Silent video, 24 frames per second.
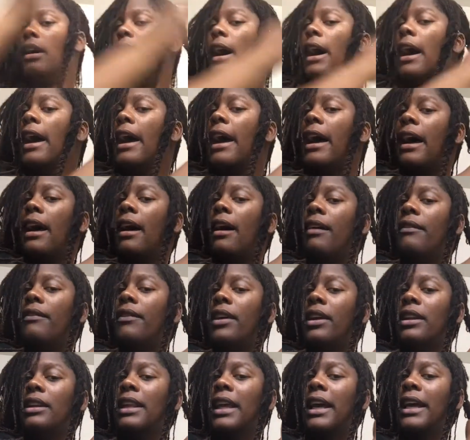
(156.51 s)
I have
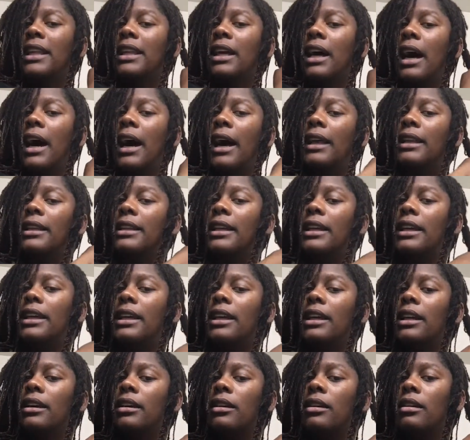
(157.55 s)
a Layla
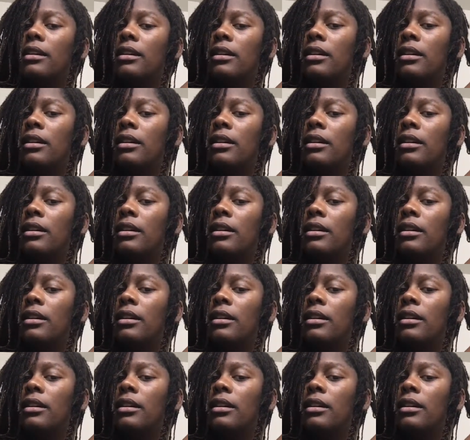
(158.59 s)
Ali